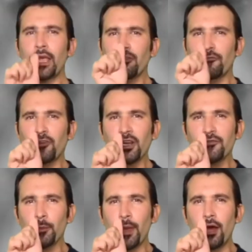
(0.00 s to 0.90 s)
At the front of
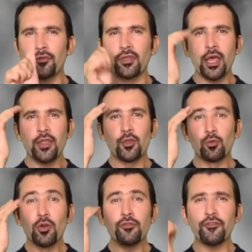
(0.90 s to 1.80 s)
your mouth, the
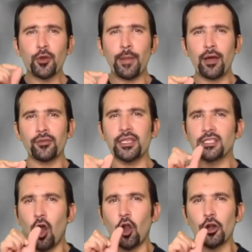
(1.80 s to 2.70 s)
roof of your mouth is
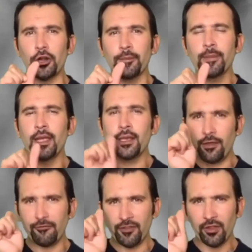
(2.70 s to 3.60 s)
harder. Now
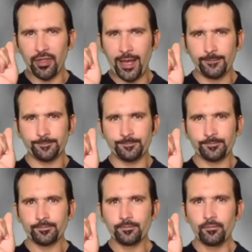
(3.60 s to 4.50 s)
feel that.
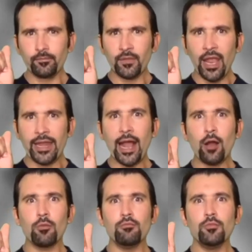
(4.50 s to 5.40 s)

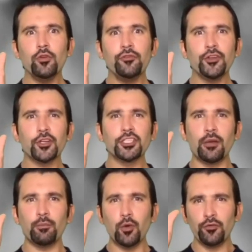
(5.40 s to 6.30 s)
Now move your,
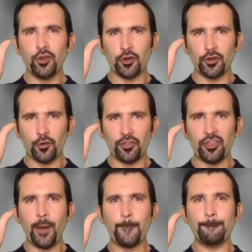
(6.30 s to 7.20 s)
move your, your
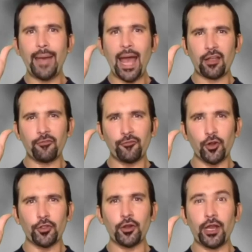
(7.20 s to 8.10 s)
thumb back
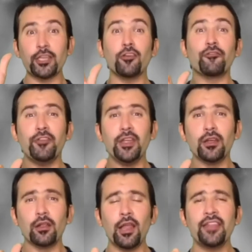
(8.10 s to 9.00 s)
further and you'll
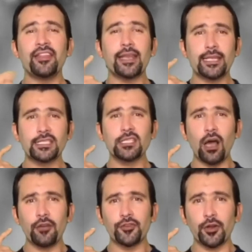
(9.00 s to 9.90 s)
feel that it gets
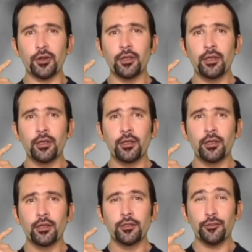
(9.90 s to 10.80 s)
softer.
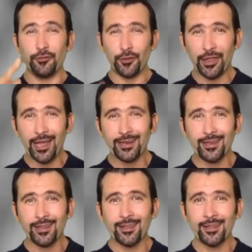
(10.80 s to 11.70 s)
Do you feel that?
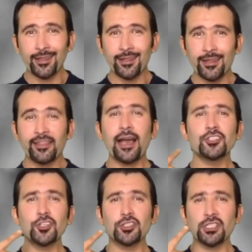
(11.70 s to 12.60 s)

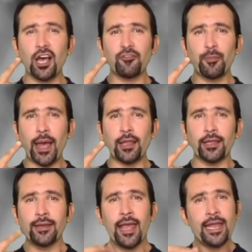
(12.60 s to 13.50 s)
That's your soft palate.